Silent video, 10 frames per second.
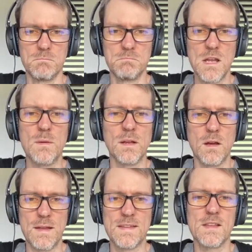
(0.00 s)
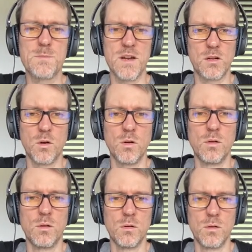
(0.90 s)
There we go. That sounds pretty cool.
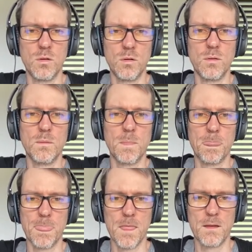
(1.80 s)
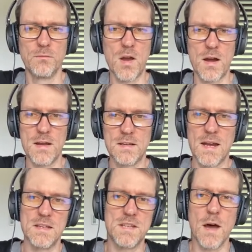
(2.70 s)
Very kind
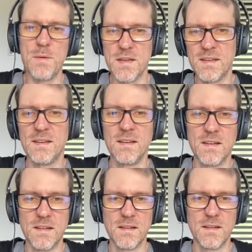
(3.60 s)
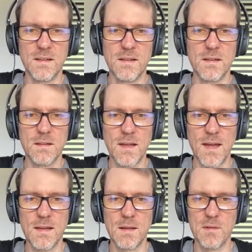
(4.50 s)
of dubby.
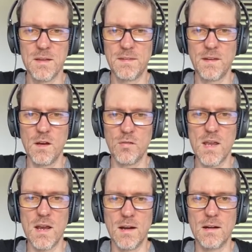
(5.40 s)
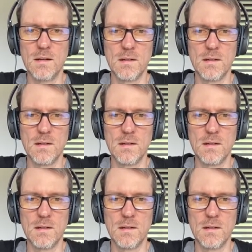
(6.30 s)
Okay, I'm going to send it over here.